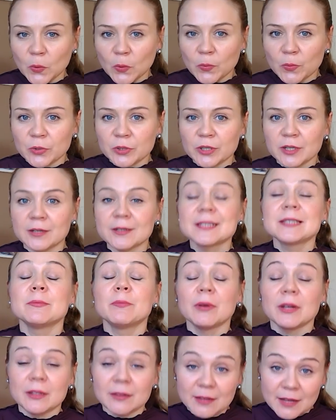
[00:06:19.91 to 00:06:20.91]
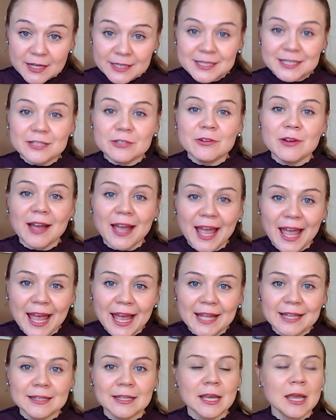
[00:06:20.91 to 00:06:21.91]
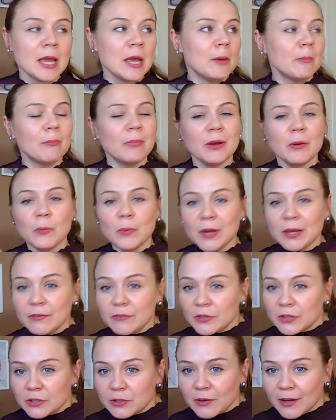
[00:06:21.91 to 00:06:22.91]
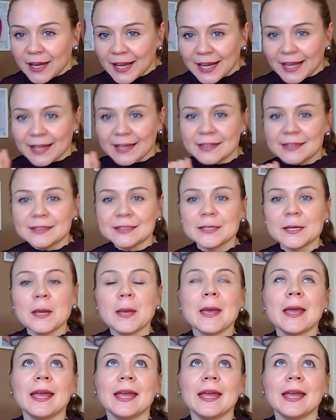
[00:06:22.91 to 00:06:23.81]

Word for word: coworkers by nodding your head, by waving your hand,